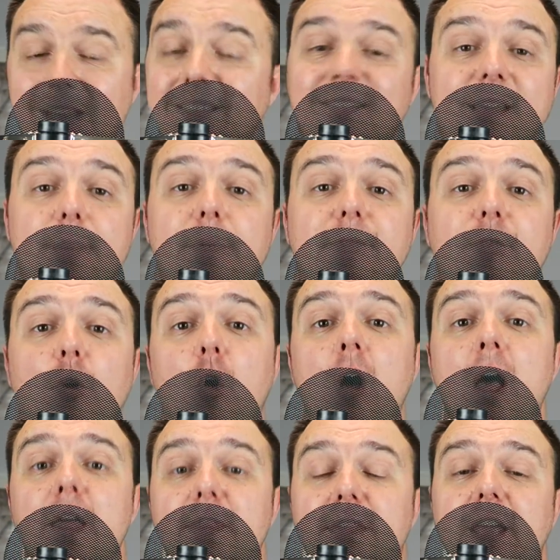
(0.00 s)
As I said before,
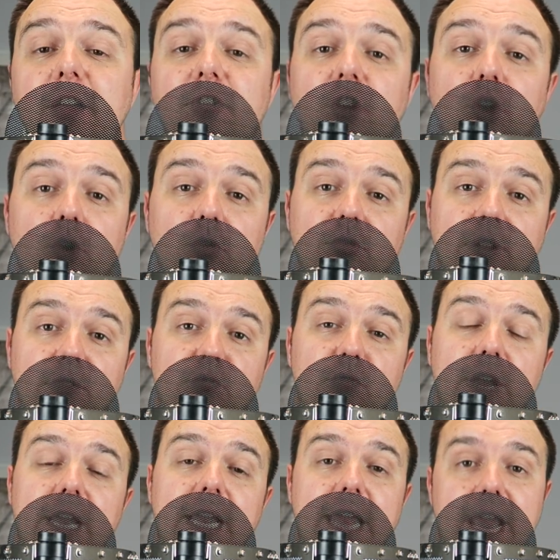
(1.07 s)
these are usually
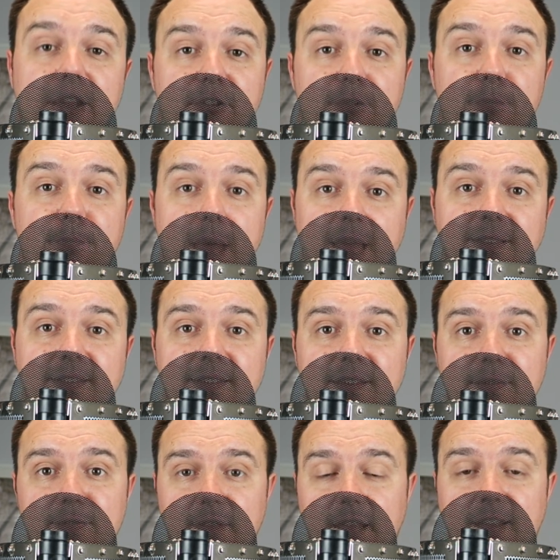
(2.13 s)
really
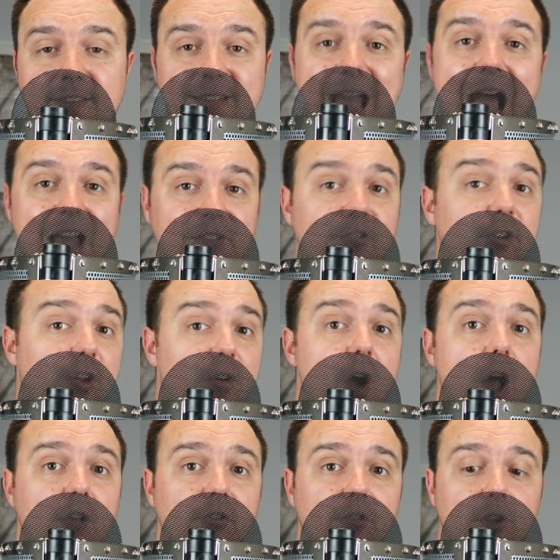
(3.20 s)
expensive things to add to your
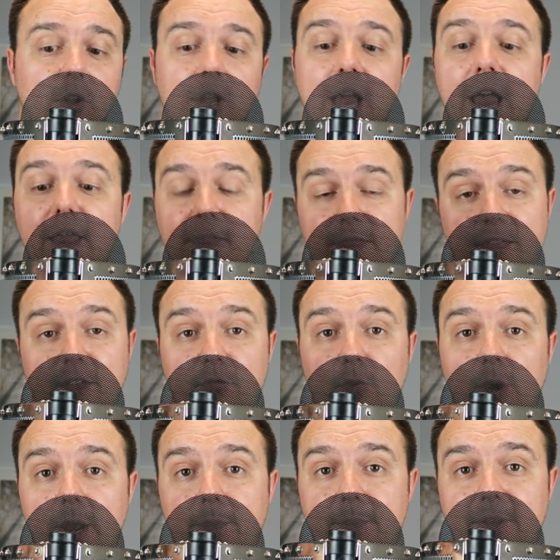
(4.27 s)
arsenal. This
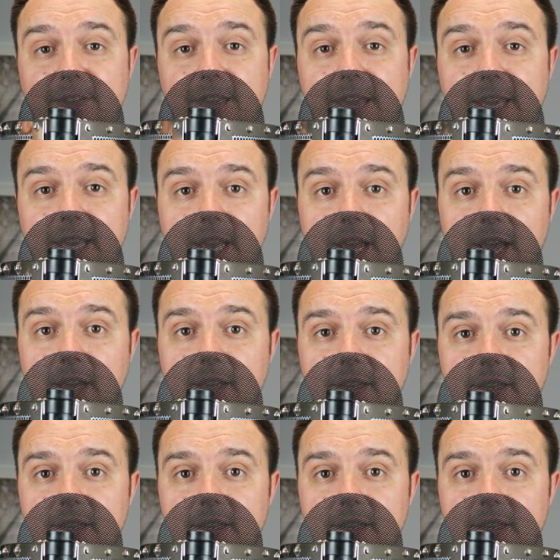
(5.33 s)
one in particular,